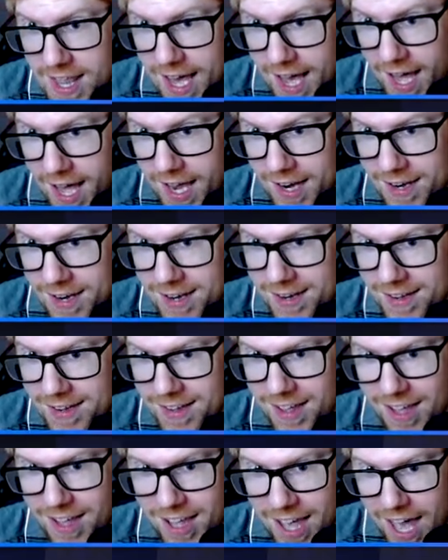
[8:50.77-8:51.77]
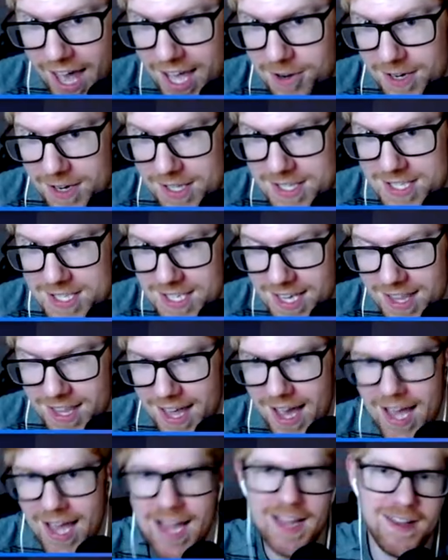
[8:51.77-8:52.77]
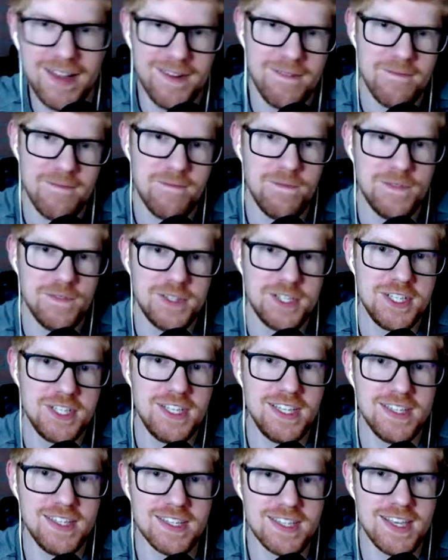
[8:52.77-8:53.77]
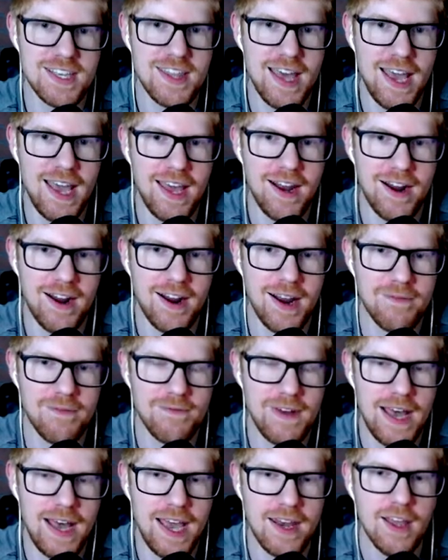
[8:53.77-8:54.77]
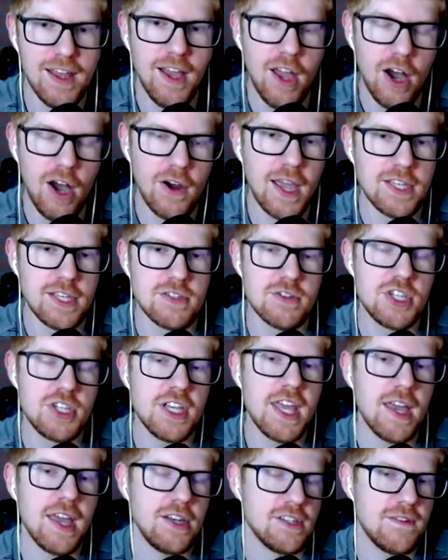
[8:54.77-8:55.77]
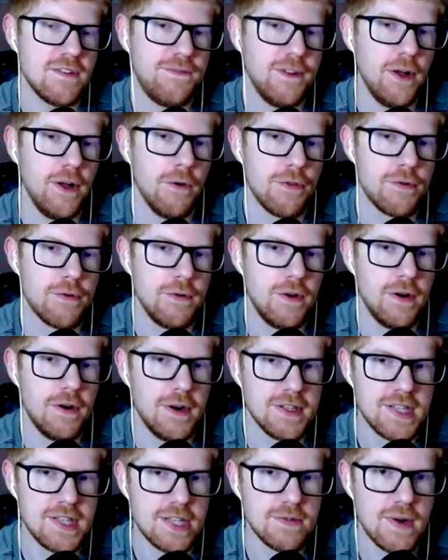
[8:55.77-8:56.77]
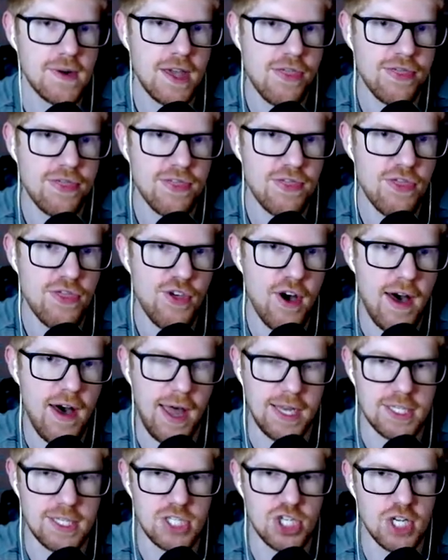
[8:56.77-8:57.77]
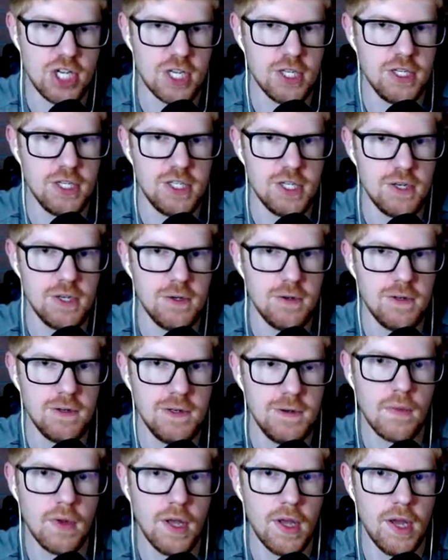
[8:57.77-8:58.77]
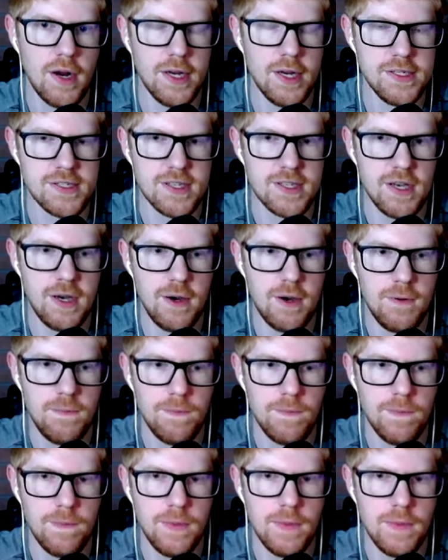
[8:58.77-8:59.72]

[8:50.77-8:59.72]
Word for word: that hey, you didn't see that. She didn't see that. All right, I'm fine. Okay, so she can just float through doors. That's what I thought she could do. All right, so.